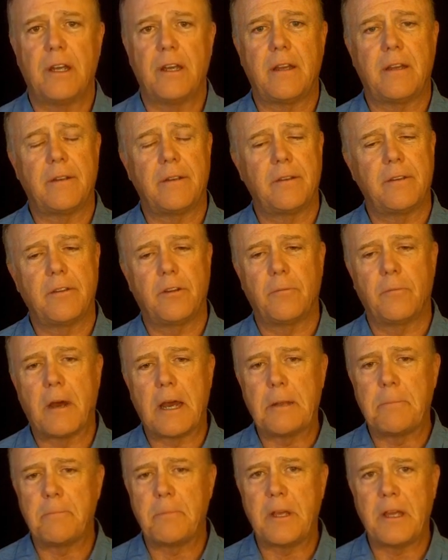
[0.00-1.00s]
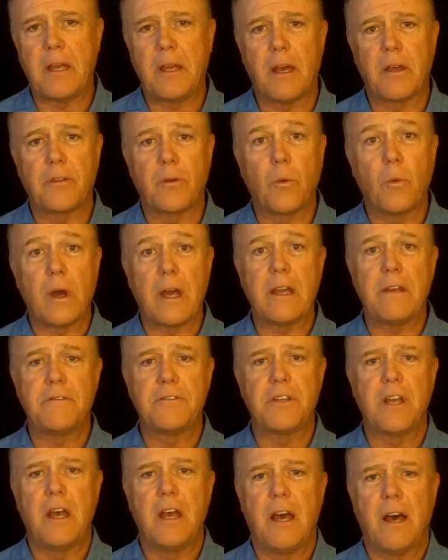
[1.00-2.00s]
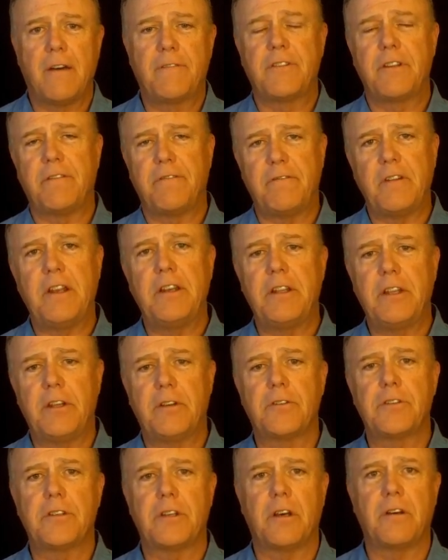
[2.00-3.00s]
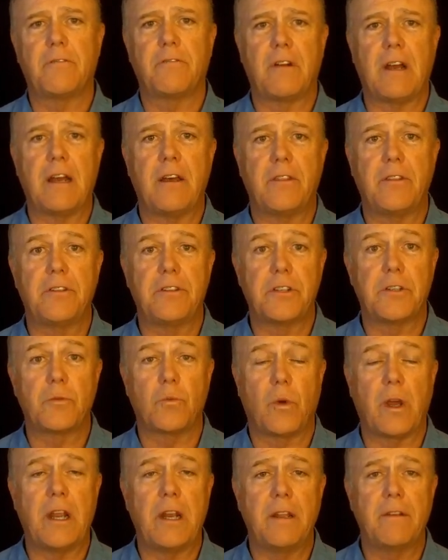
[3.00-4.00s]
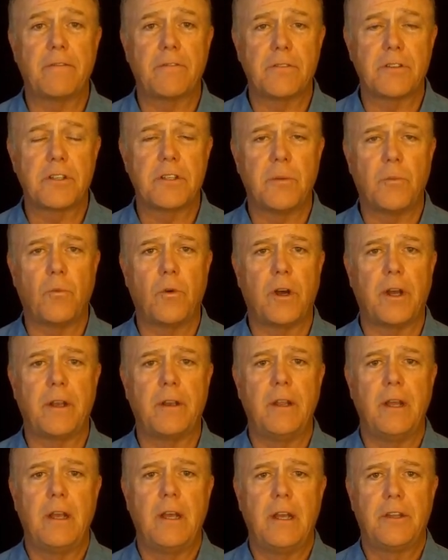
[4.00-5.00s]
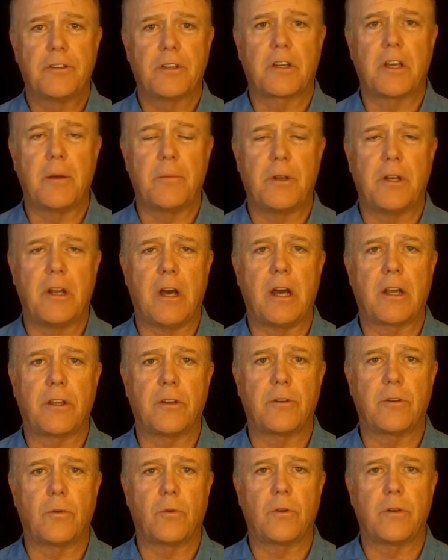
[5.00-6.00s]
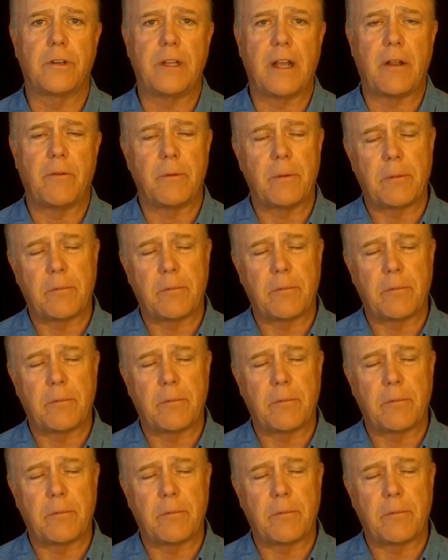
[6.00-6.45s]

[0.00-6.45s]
And there might be other ways of defending yourself rather than just waiting for someone to come and knock your door down.